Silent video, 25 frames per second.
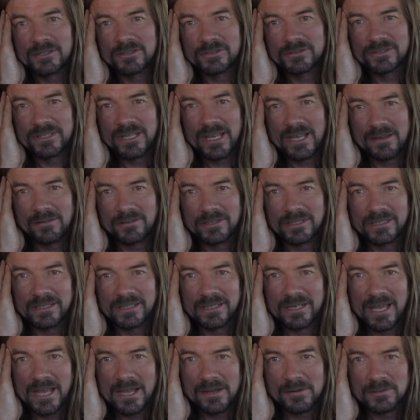cut down in
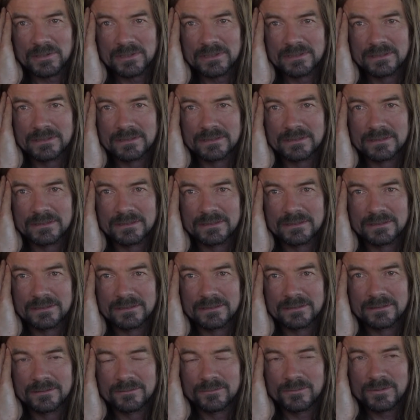an
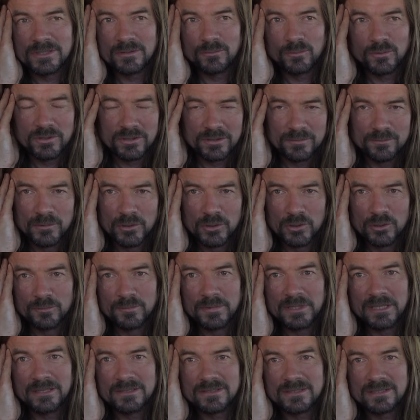hour? Was it worth more
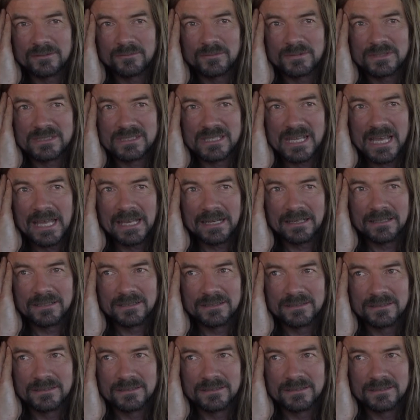because it was dead?